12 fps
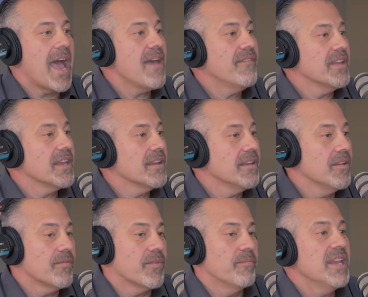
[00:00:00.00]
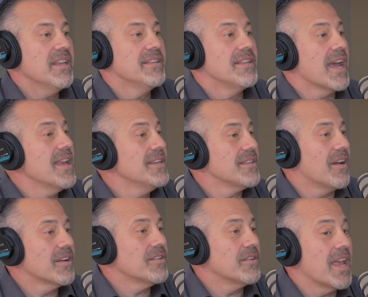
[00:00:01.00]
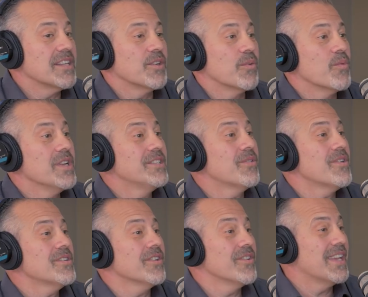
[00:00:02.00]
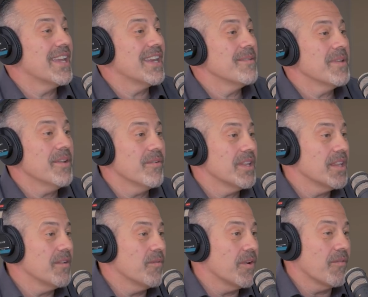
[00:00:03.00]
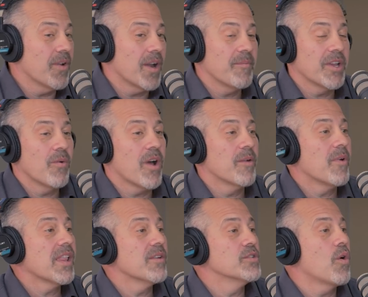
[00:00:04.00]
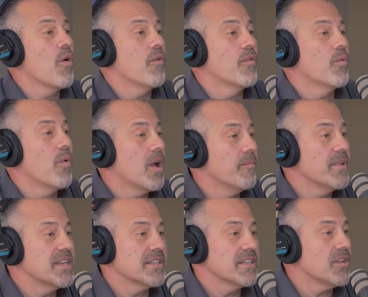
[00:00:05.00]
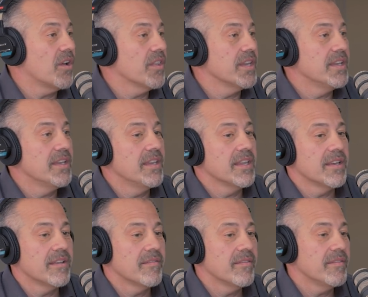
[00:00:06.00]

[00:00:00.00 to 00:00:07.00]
having, you know, for me, Diet Doctor as a resource, are you kidding me? With when I'm in Guatemala, I was overwhelmed because I saw the the